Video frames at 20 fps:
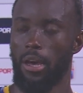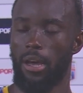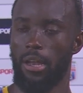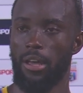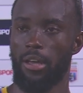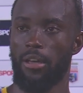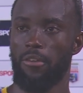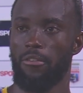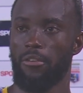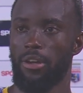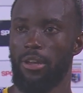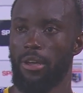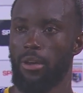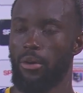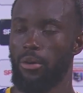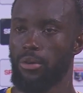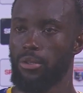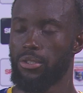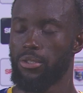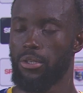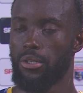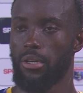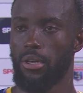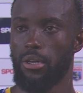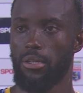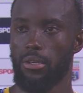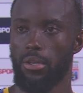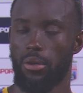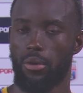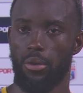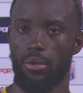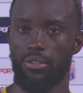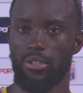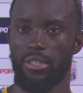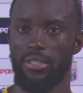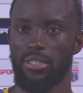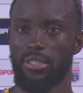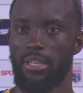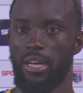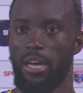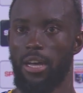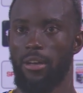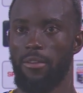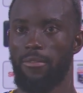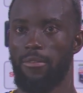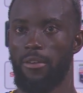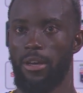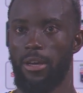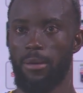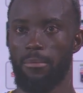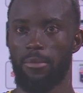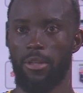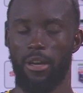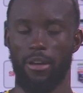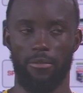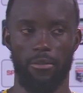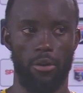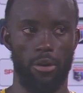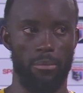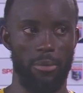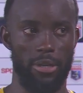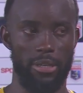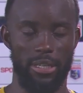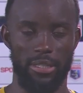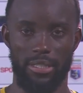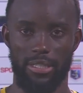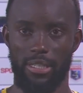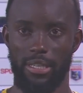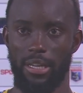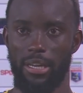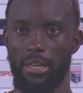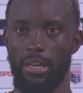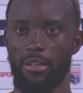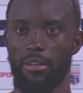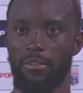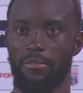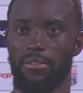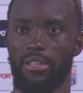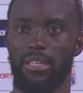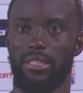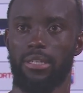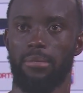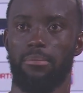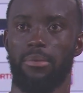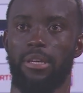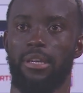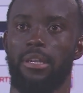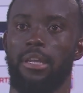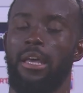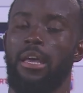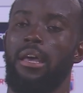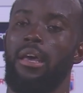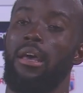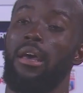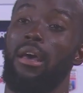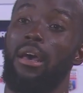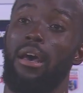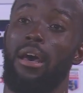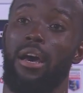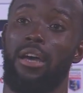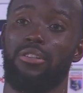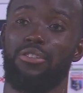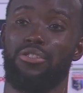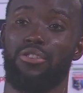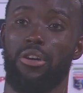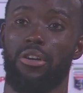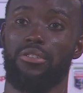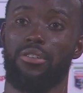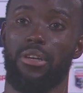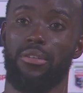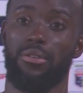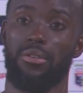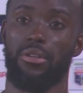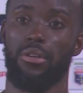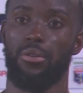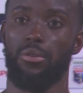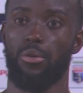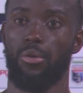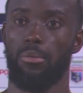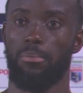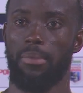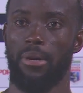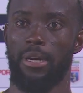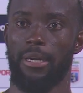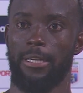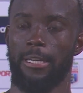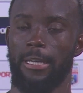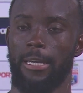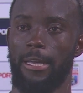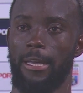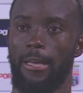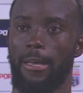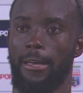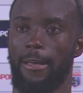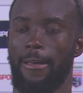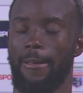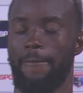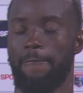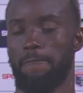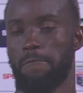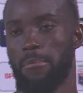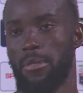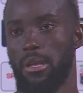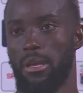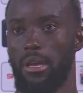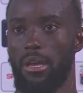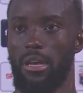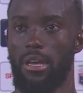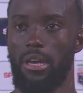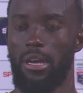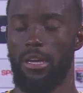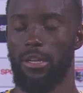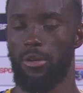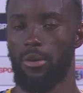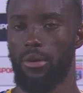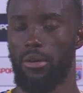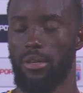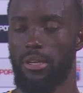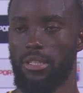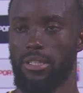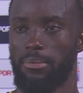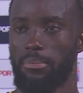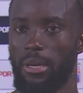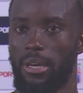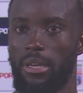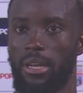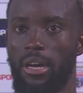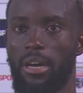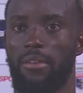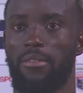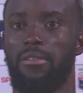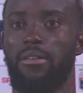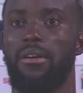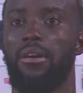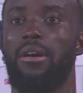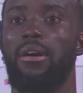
a lot of credit goes to the, the coaching staff. Um, they have come and instilled a lot of discipline and structure to the group, and I know it's paying off.